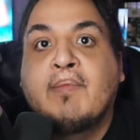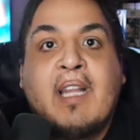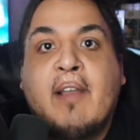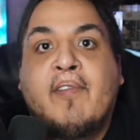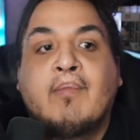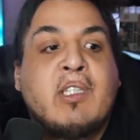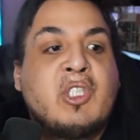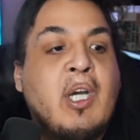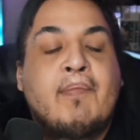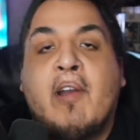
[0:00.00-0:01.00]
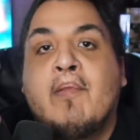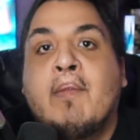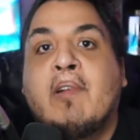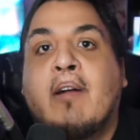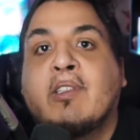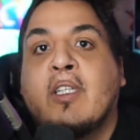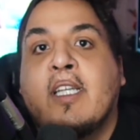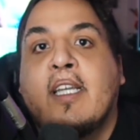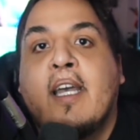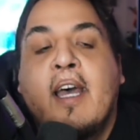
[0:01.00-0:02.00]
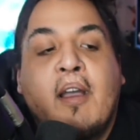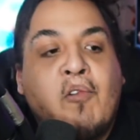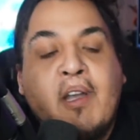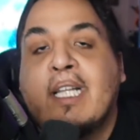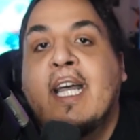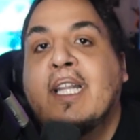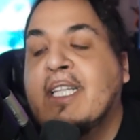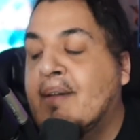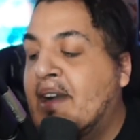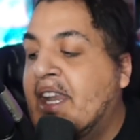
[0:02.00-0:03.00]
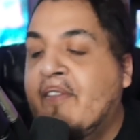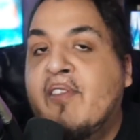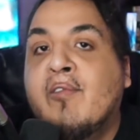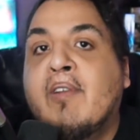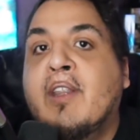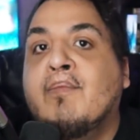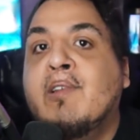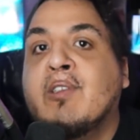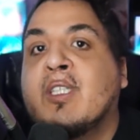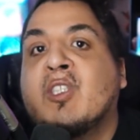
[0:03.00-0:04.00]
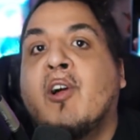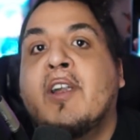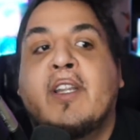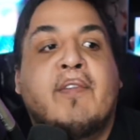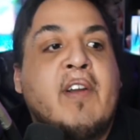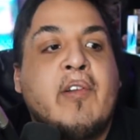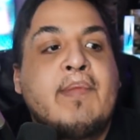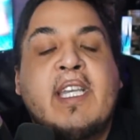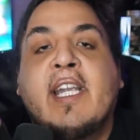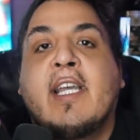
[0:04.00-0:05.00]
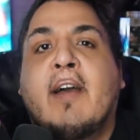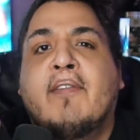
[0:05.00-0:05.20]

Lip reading: to me. Like, from the jump, I remember I was looking quickly, I looked at my nephew when the music started in the very beginning.